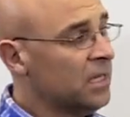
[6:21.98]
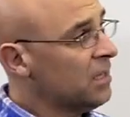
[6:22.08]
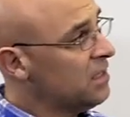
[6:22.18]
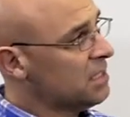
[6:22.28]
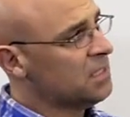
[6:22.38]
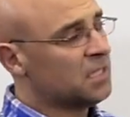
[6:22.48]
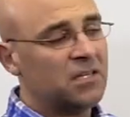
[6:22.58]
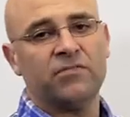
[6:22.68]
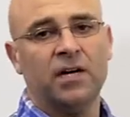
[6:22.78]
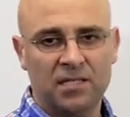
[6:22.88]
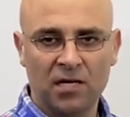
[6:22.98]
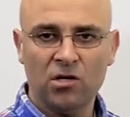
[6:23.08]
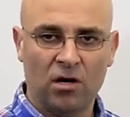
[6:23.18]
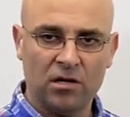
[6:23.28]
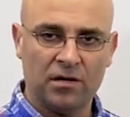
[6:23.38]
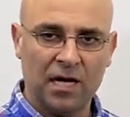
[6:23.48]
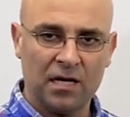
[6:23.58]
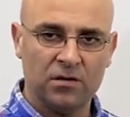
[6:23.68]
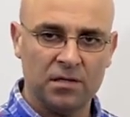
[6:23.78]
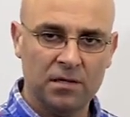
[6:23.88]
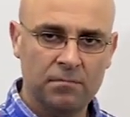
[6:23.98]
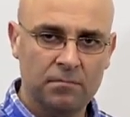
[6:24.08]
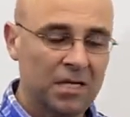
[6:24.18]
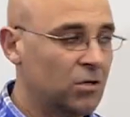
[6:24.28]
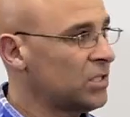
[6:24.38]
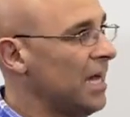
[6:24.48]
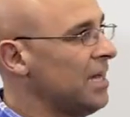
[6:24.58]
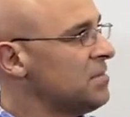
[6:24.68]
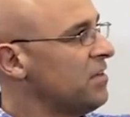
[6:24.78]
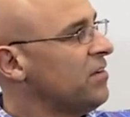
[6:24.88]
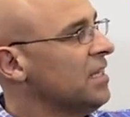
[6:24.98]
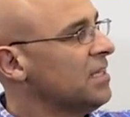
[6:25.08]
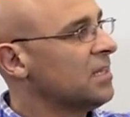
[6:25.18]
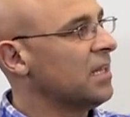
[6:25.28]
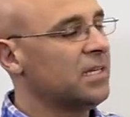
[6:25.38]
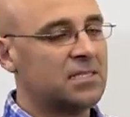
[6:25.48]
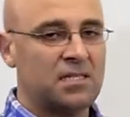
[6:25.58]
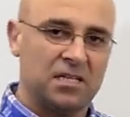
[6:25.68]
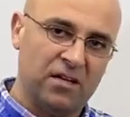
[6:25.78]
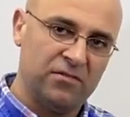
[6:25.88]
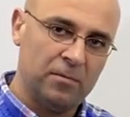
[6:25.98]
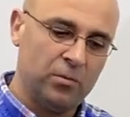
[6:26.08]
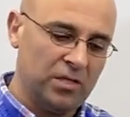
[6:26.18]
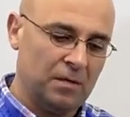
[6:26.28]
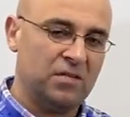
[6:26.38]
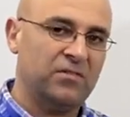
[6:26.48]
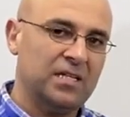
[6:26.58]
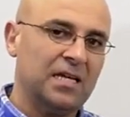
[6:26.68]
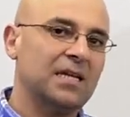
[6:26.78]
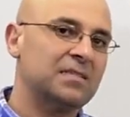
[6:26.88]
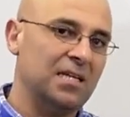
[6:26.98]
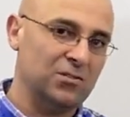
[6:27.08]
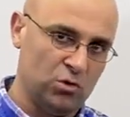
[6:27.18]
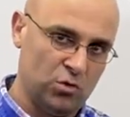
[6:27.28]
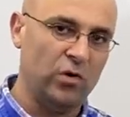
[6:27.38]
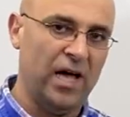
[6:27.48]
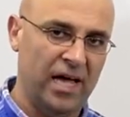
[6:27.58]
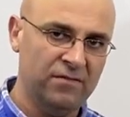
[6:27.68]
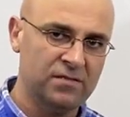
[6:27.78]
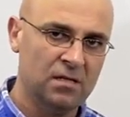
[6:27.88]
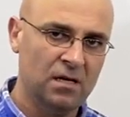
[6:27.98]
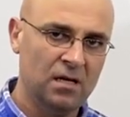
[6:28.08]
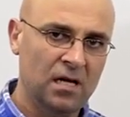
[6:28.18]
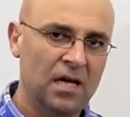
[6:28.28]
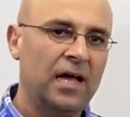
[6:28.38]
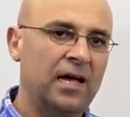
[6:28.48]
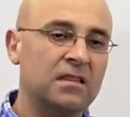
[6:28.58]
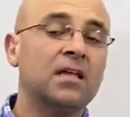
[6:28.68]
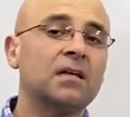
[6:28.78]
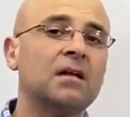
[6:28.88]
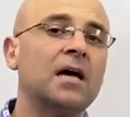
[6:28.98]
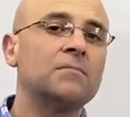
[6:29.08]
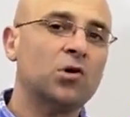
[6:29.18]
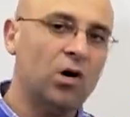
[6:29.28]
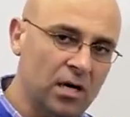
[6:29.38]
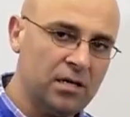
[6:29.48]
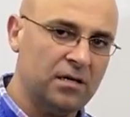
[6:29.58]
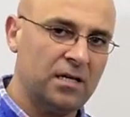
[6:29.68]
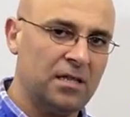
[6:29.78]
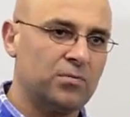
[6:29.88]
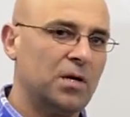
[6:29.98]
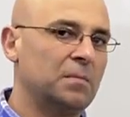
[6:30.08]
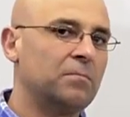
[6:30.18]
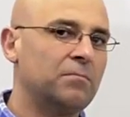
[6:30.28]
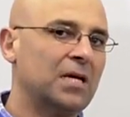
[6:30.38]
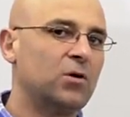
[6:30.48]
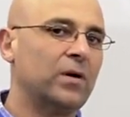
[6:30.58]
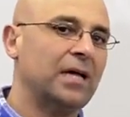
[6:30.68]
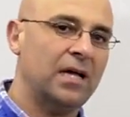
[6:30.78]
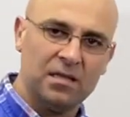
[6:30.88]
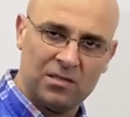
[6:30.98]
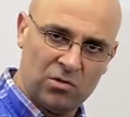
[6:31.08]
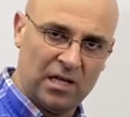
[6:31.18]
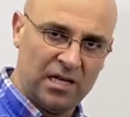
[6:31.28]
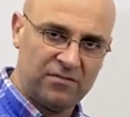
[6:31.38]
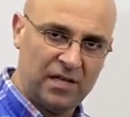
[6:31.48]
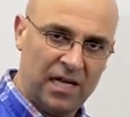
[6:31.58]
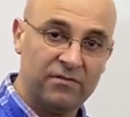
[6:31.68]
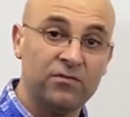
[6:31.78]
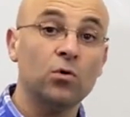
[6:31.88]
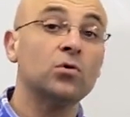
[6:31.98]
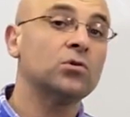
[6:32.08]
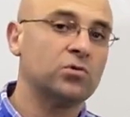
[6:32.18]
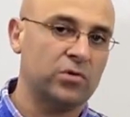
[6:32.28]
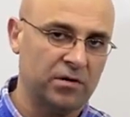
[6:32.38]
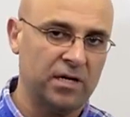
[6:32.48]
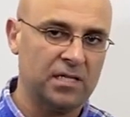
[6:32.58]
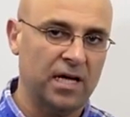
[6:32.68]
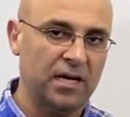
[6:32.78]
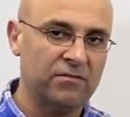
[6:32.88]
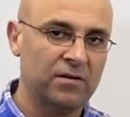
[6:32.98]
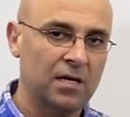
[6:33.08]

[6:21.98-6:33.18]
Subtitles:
This is a divide and conquer algorithm because I am dividing the list at every point. I'm dividing it into two halves. And then I'm conquering the problem by going either to the left half or to the right half.